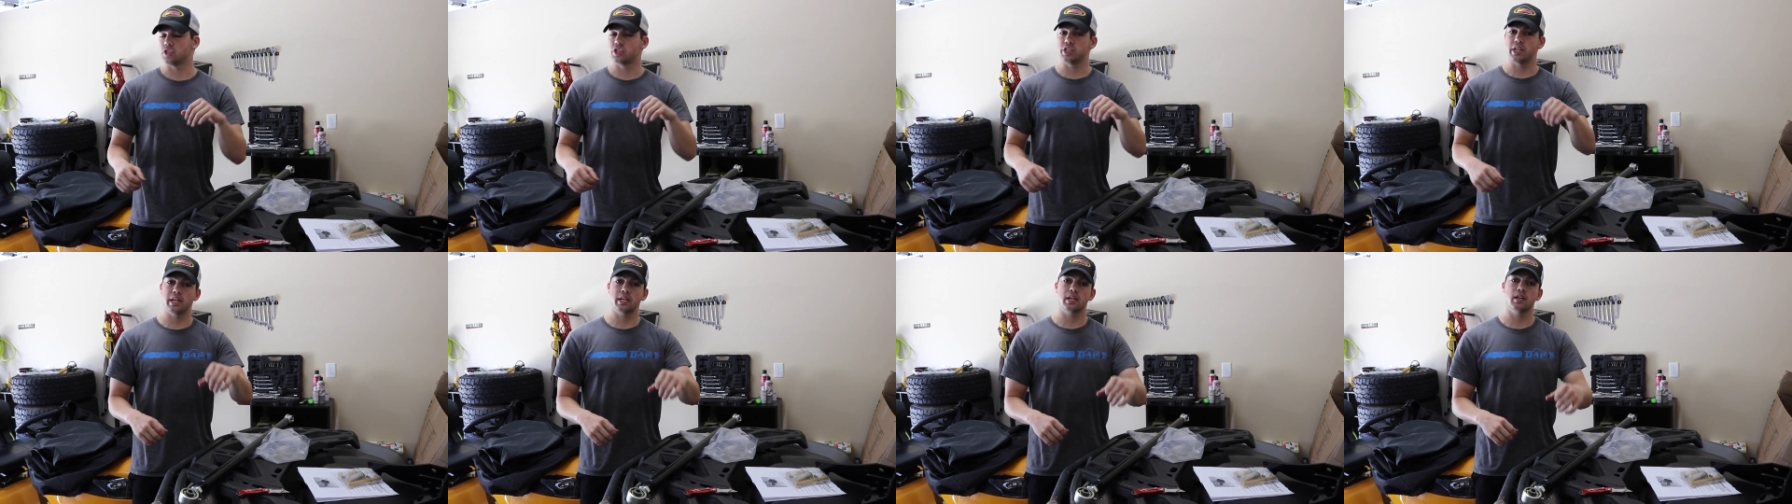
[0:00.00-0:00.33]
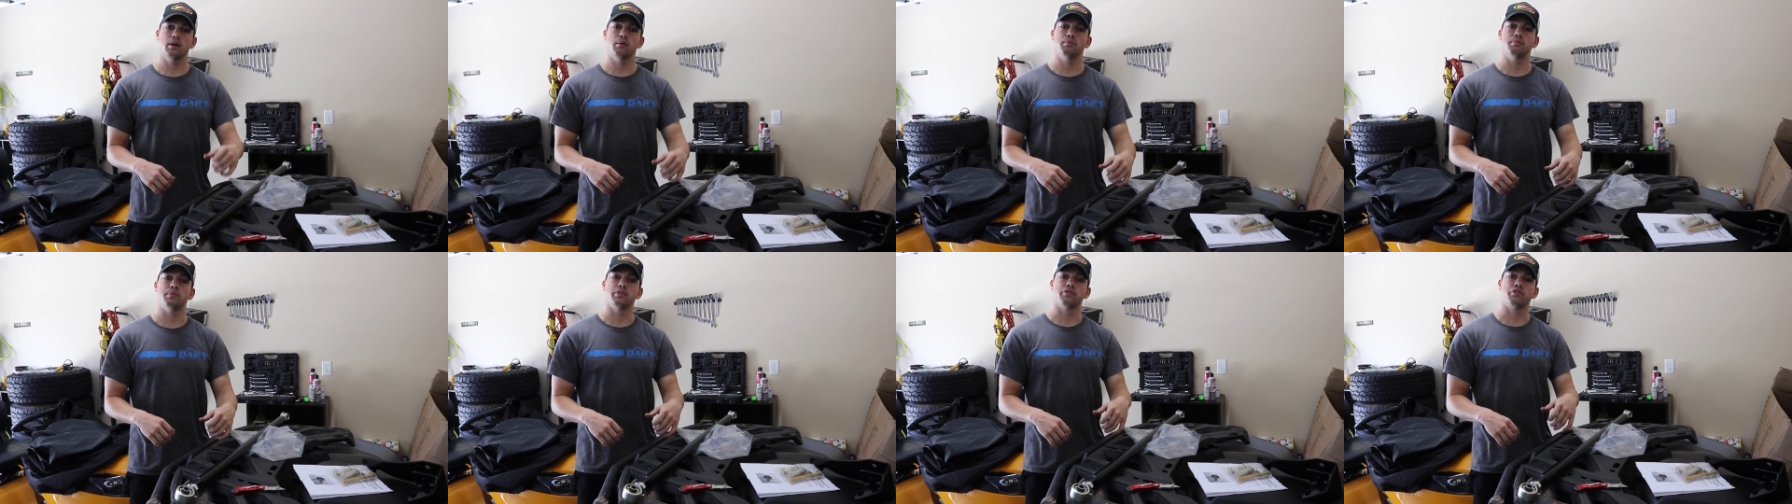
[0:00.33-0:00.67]
to jack
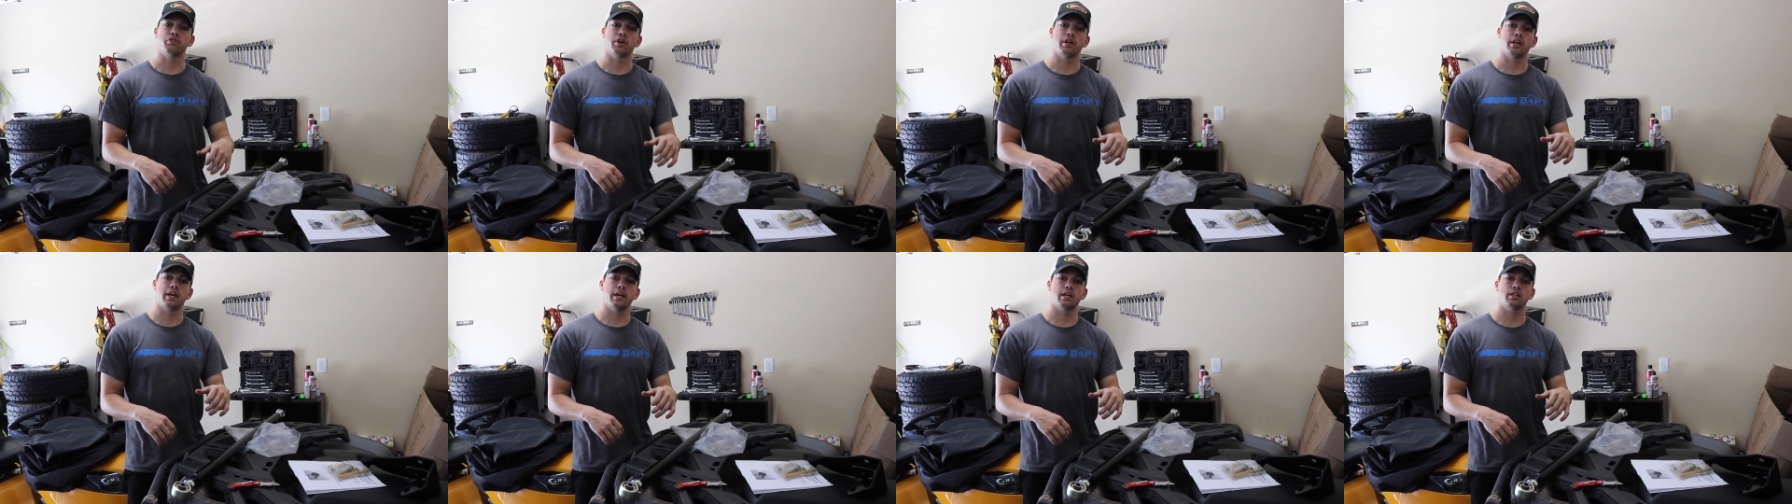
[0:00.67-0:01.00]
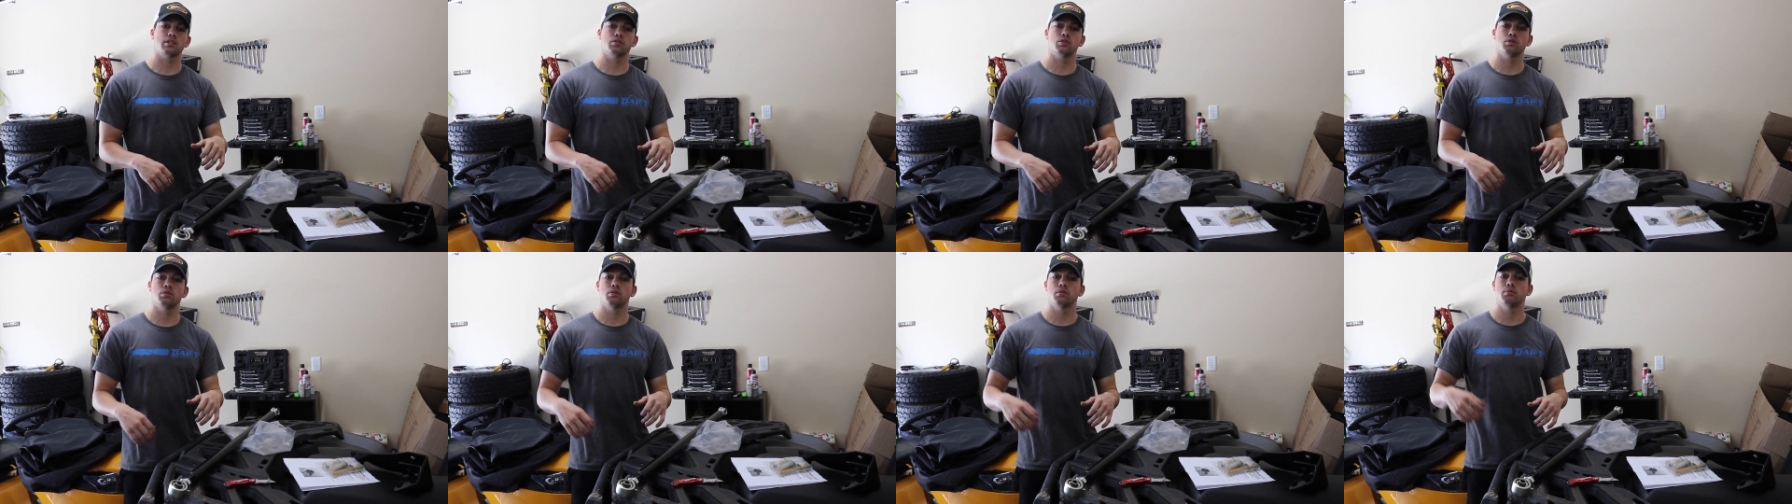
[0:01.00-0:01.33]
up the front
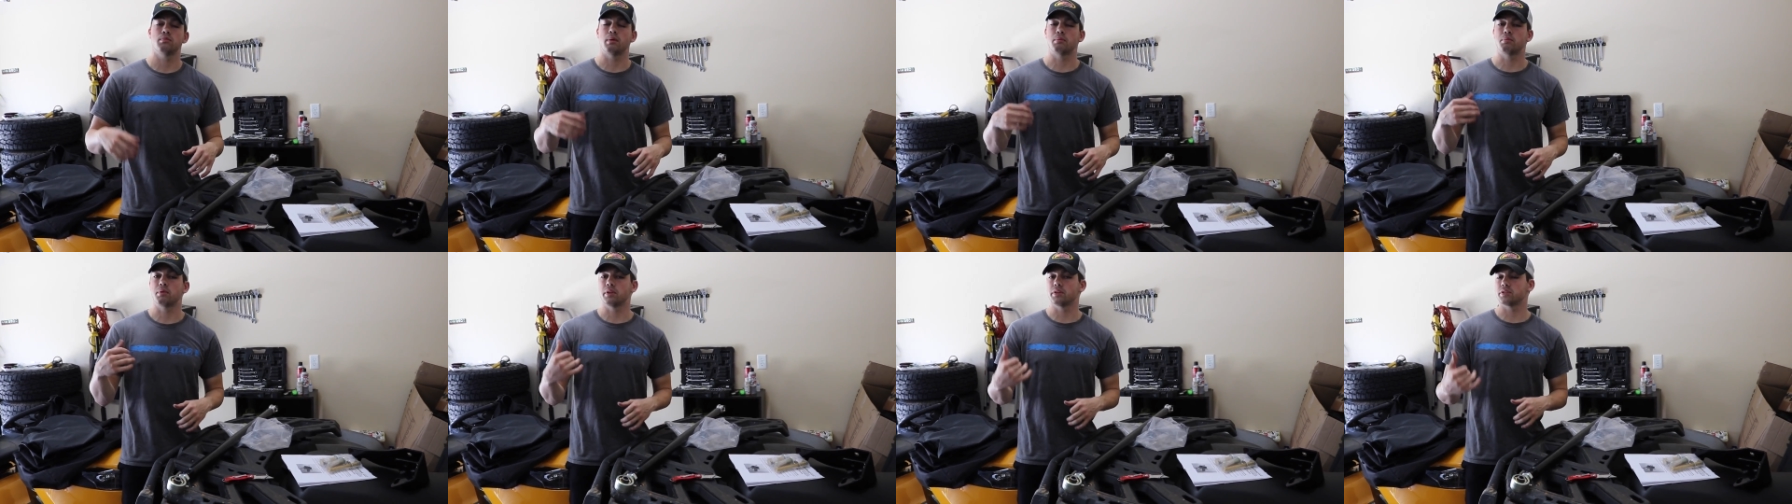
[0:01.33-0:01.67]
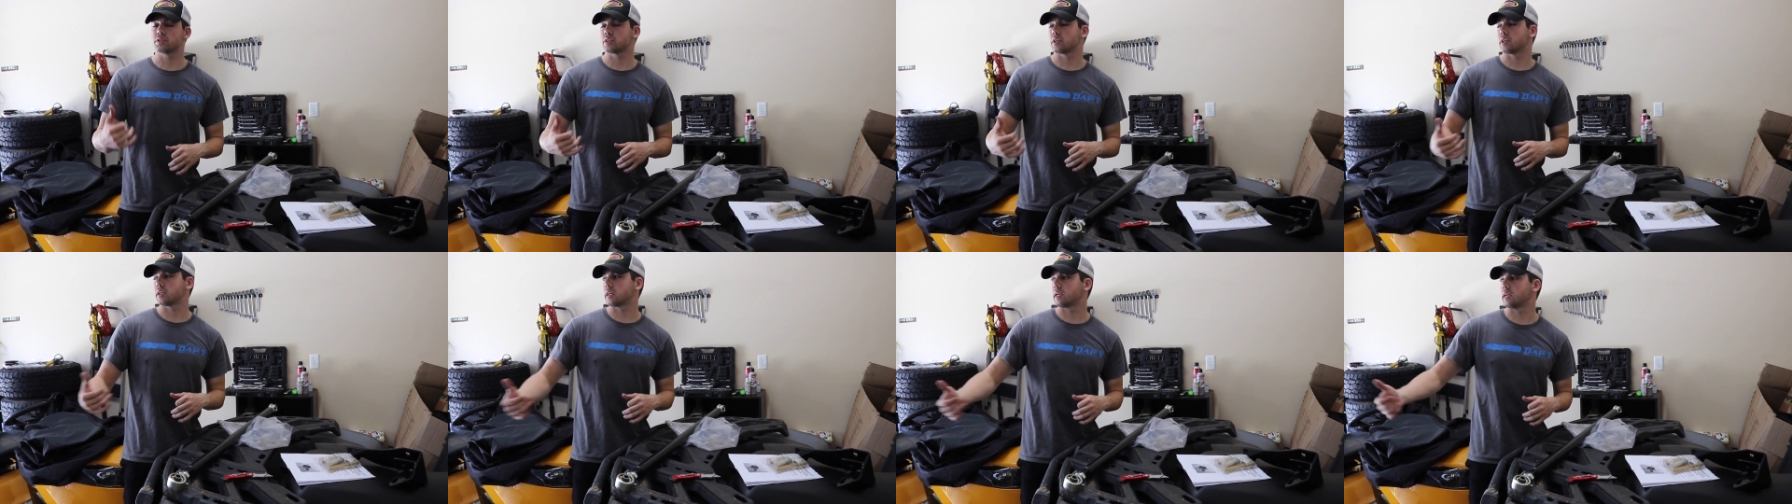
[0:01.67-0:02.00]
axle. My brother's
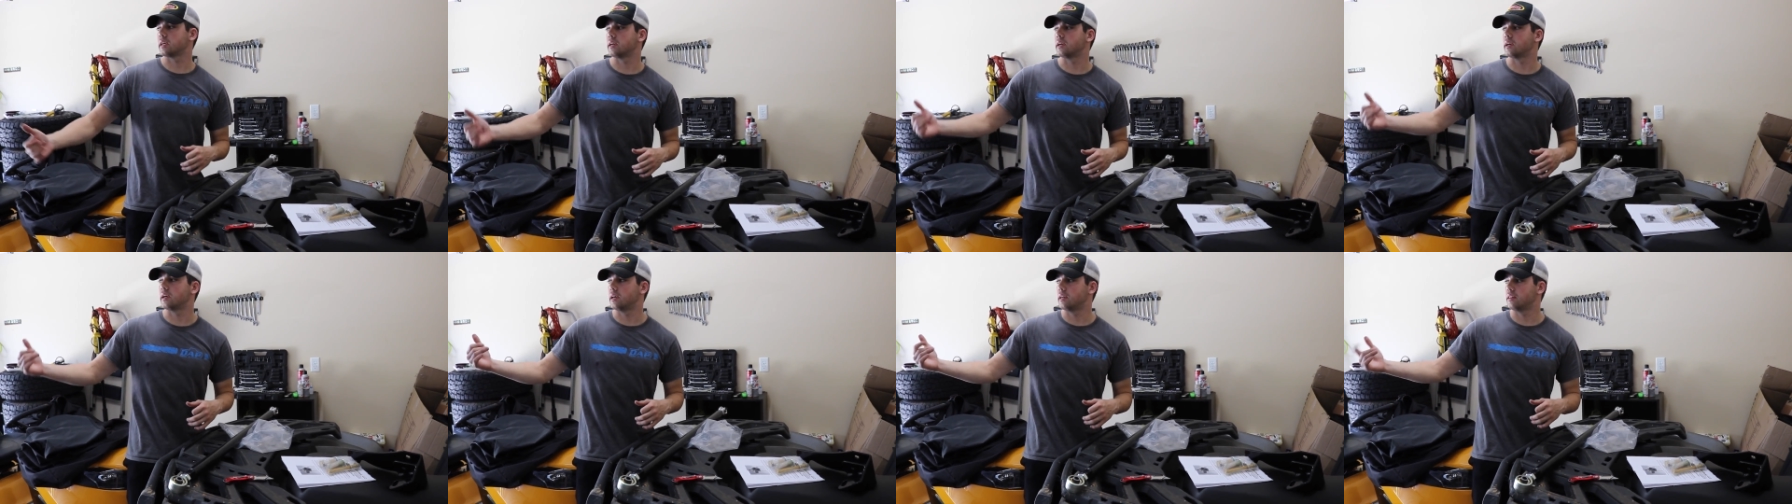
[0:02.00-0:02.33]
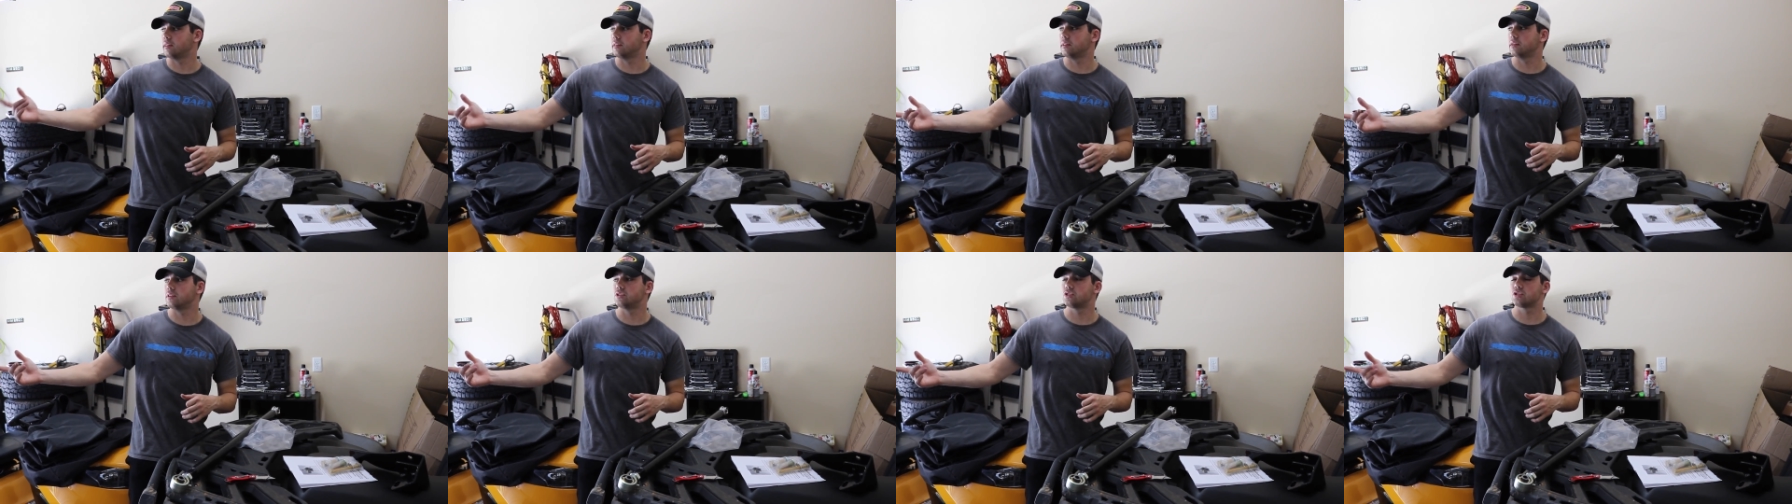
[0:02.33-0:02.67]
going to get
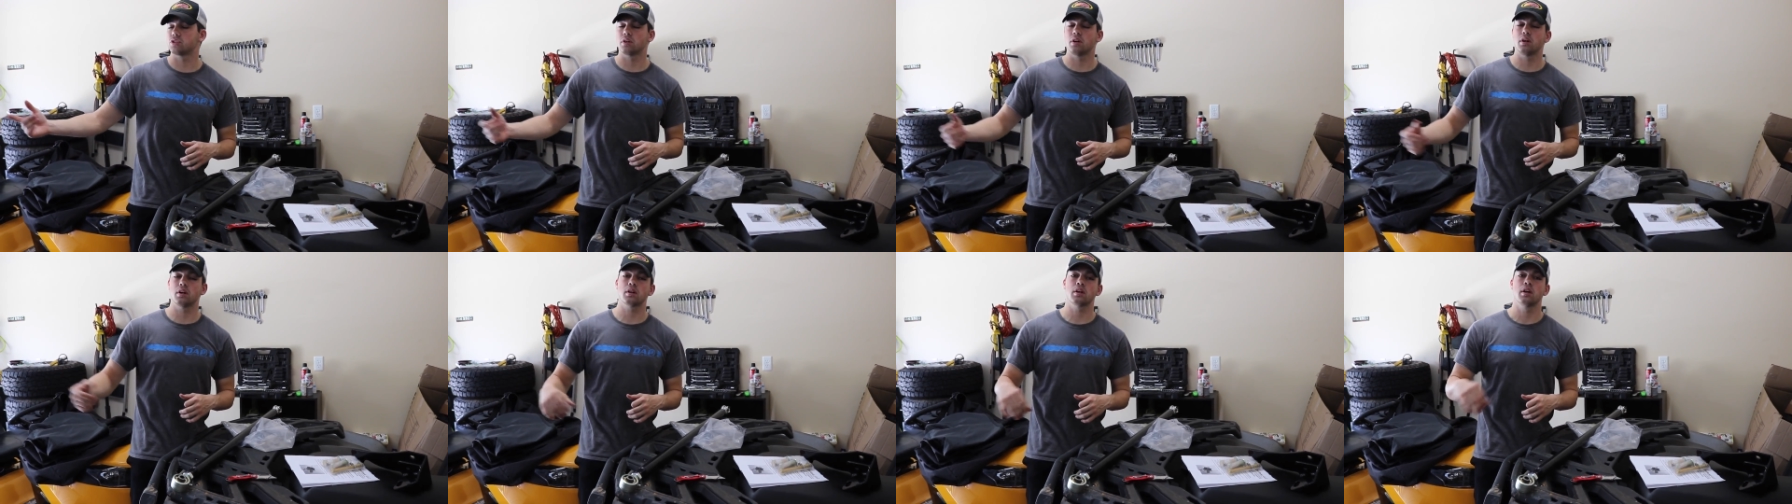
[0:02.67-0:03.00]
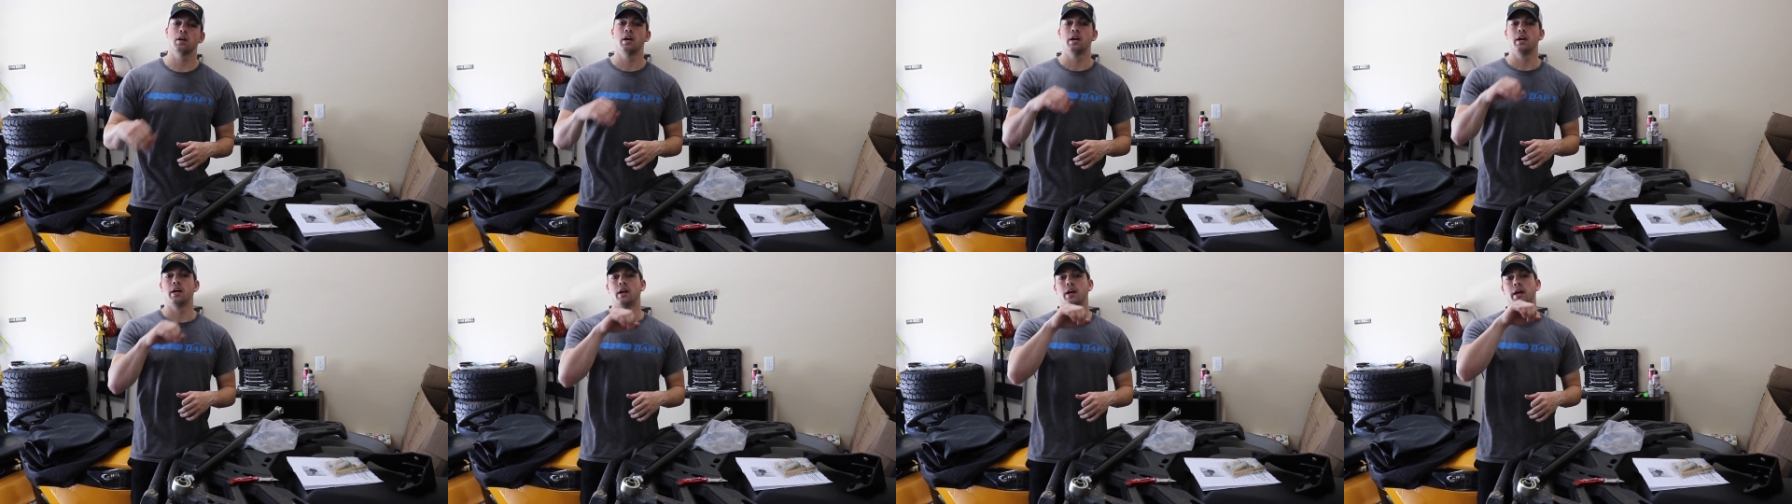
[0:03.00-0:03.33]
in the truck
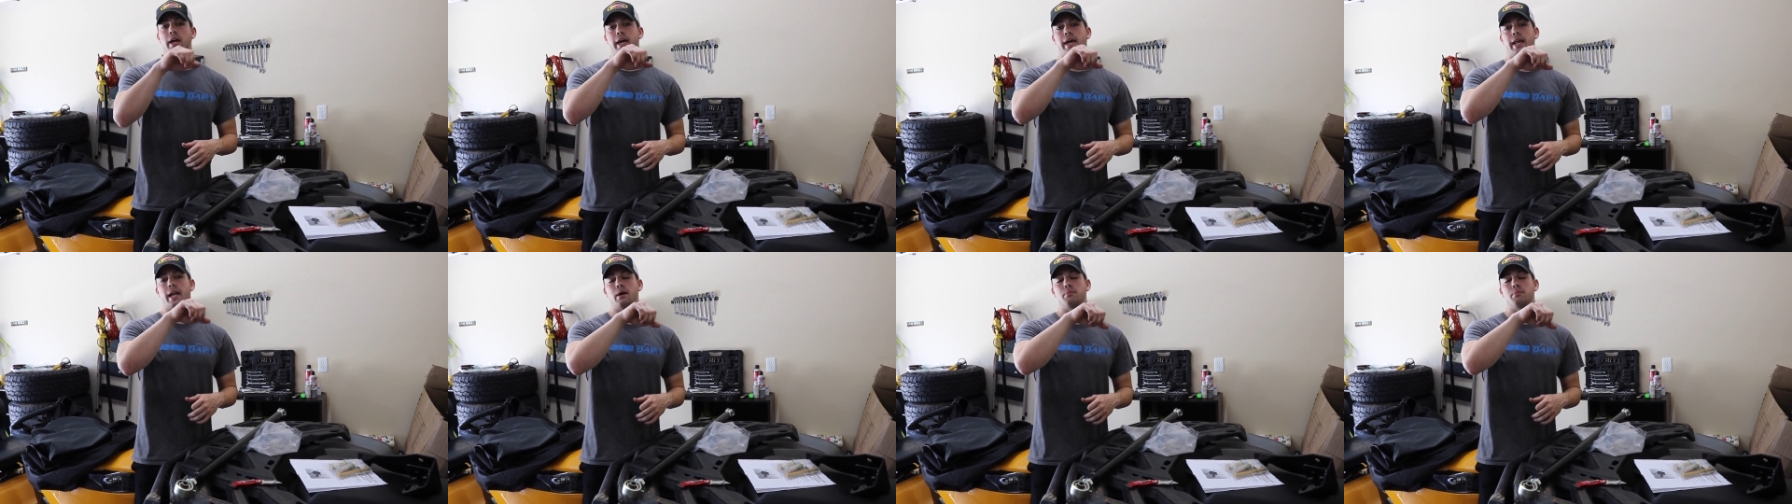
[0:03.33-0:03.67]
and